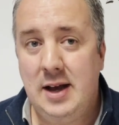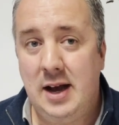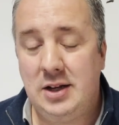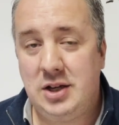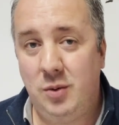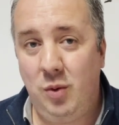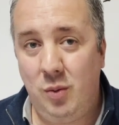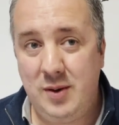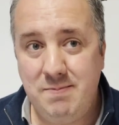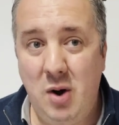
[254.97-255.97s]
And so what
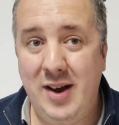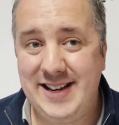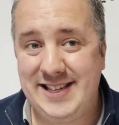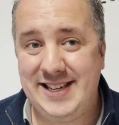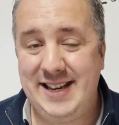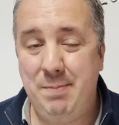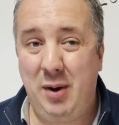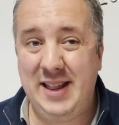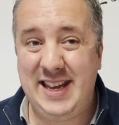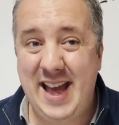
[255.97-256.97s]
we might see
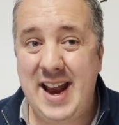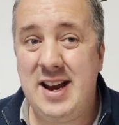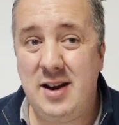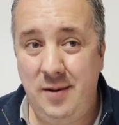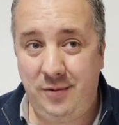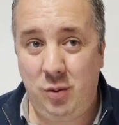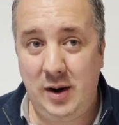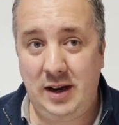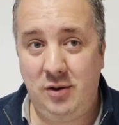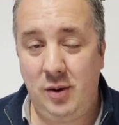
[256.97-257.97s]
by the end of
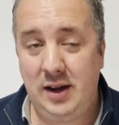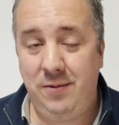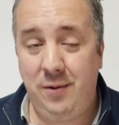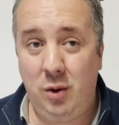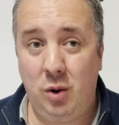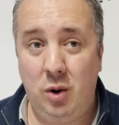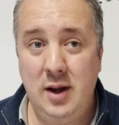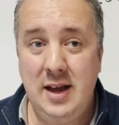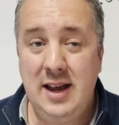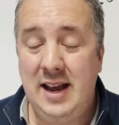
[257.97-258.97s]
2024
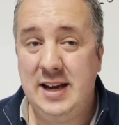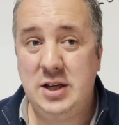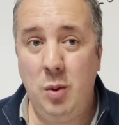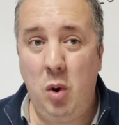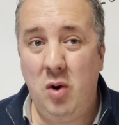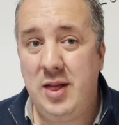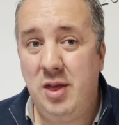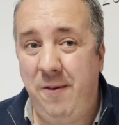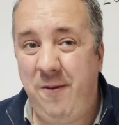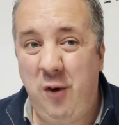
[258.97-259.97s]
is that we're in
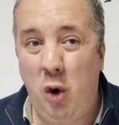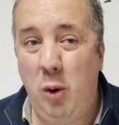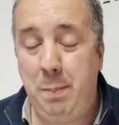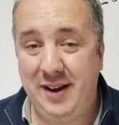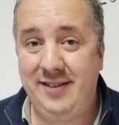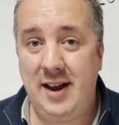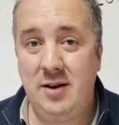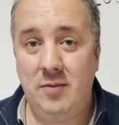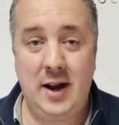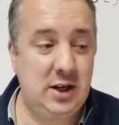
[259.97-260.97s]
the
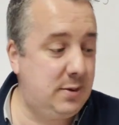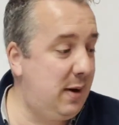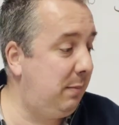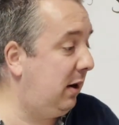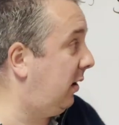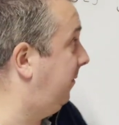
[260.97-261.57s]
4% range, maybe like